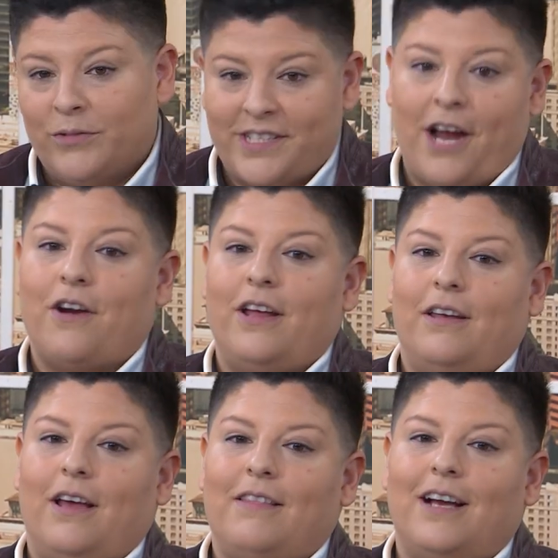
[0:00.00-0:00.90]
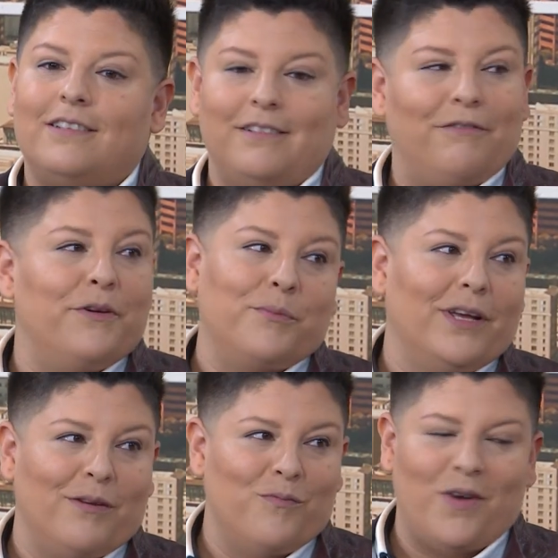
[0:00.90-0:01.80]
was Karen, and that didn't fit me
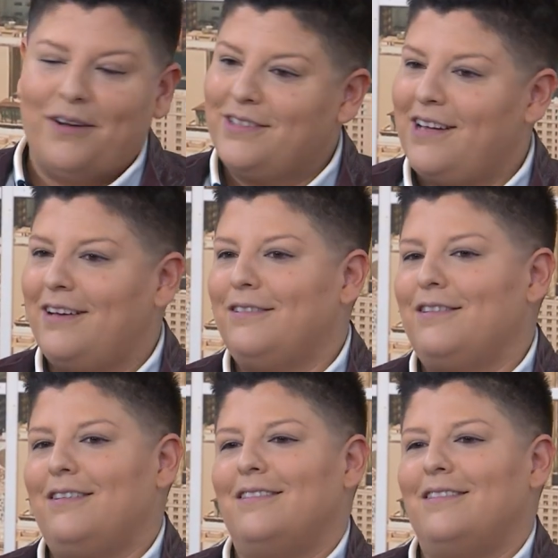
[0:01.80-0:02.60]
anymore. I was like, ugh.